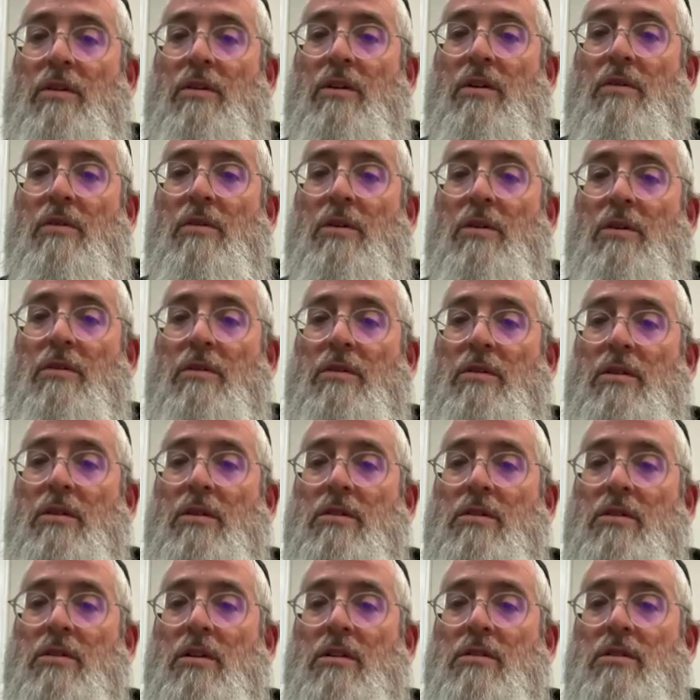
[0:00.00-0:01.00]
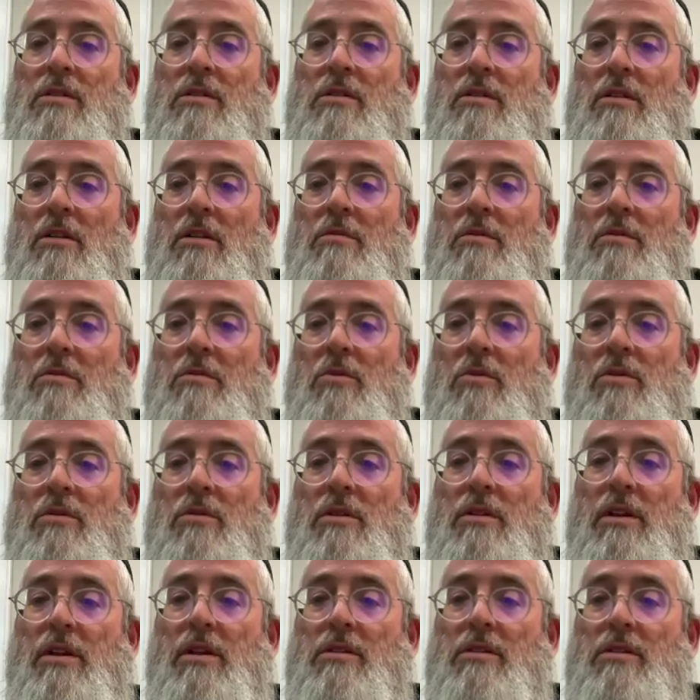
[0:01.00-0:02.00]
We will discuss it a little bit more
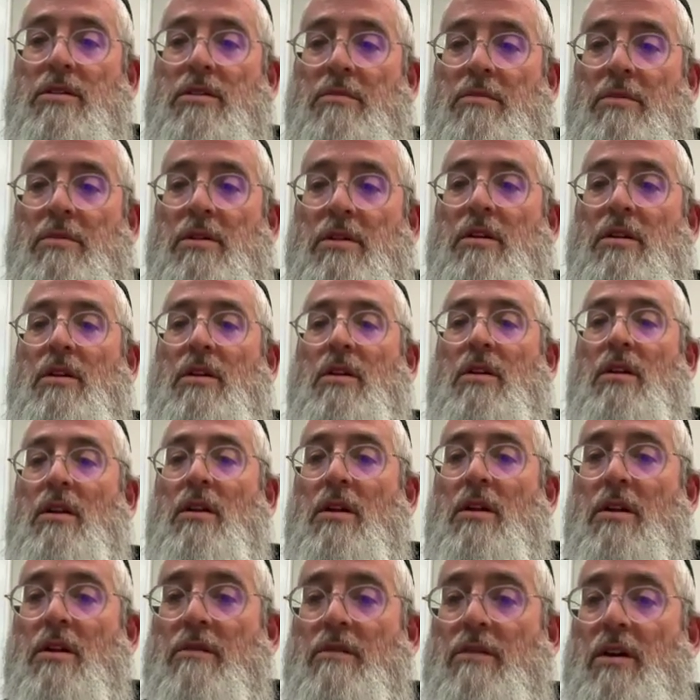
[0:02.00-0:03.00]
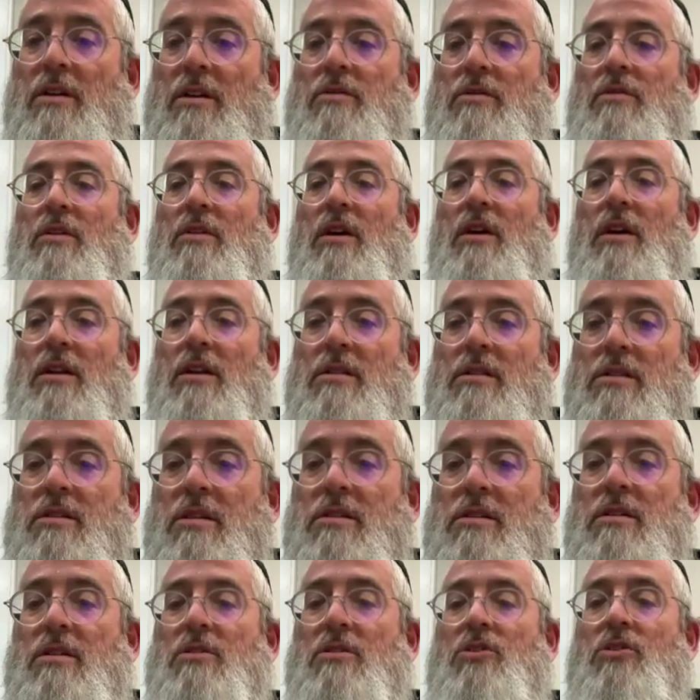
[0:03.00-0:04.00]
in the next simin. Fine. Nun hey
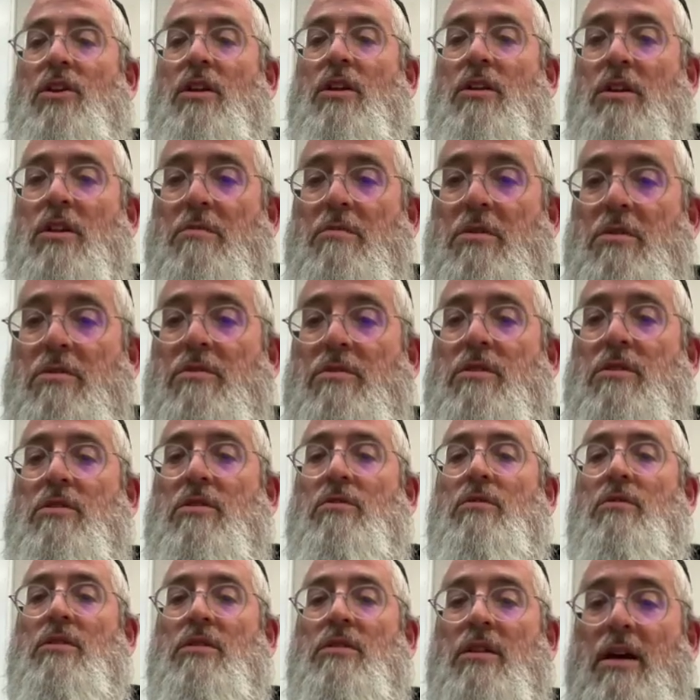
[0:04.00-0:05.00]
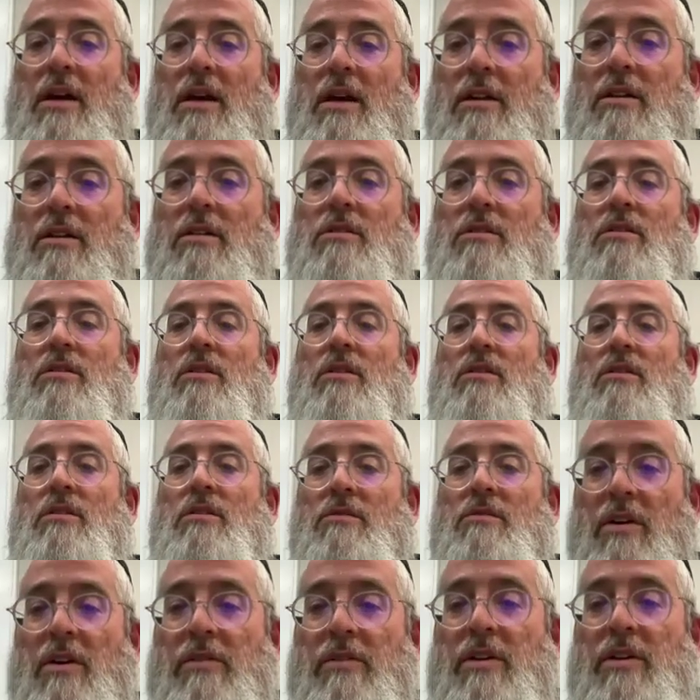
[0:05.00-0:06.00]
tzitzin shein kimin ritzuas dakas. This
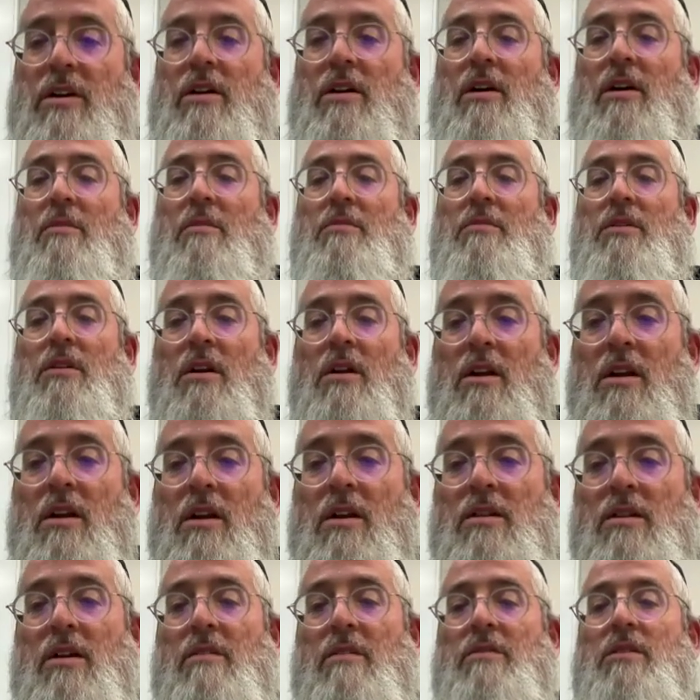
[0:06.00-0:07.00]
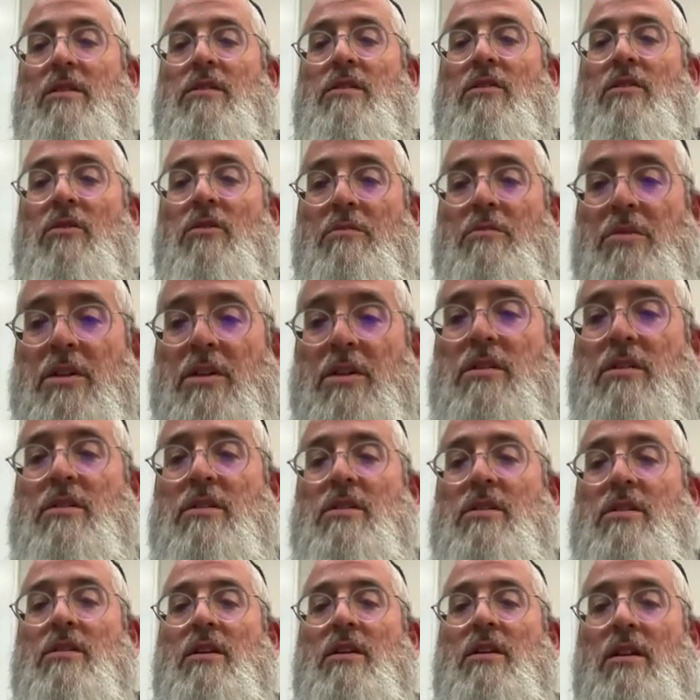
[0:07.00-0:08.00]
is very common. You have these little
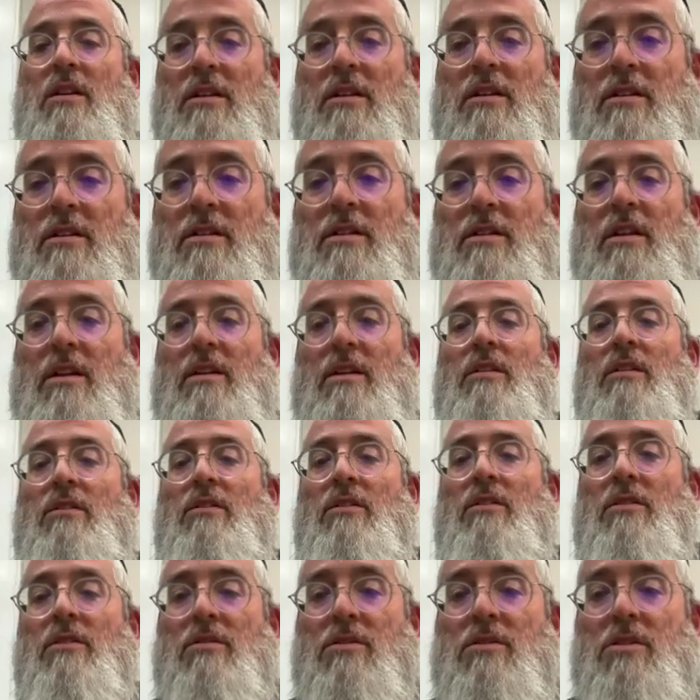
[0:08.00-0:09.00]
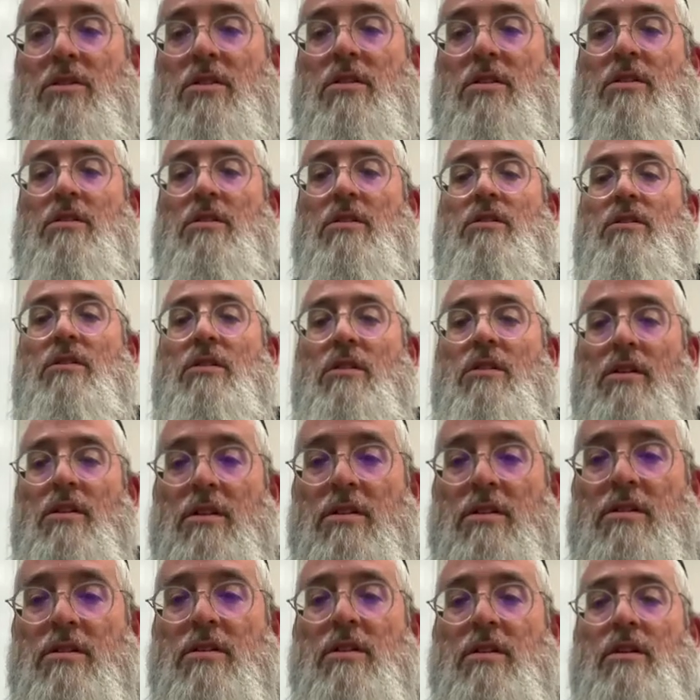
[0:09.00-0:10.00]
pieces of skin, like the little
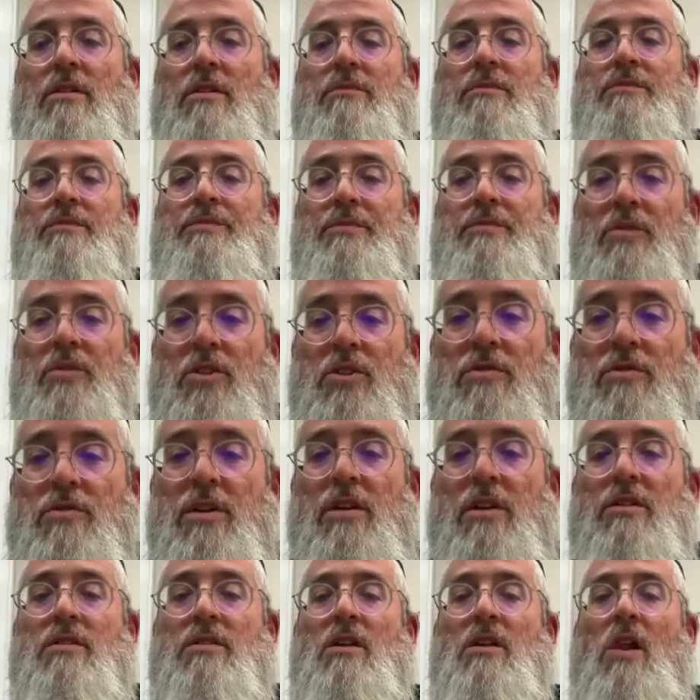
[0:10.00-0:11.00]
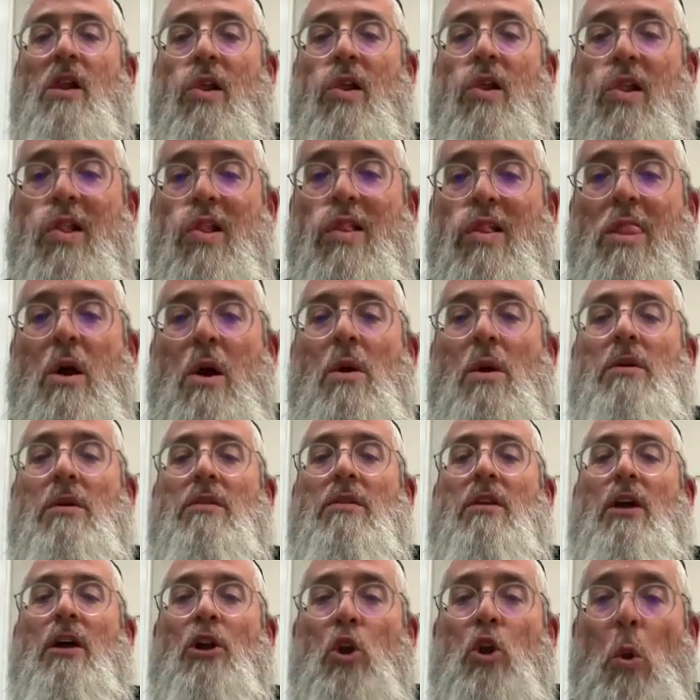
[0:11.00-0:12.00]
skin strings
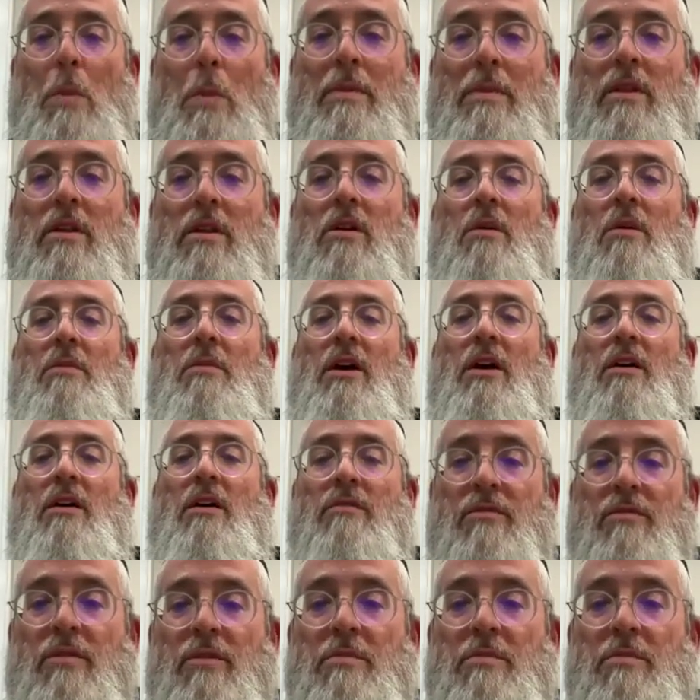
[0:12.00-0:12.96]
that come out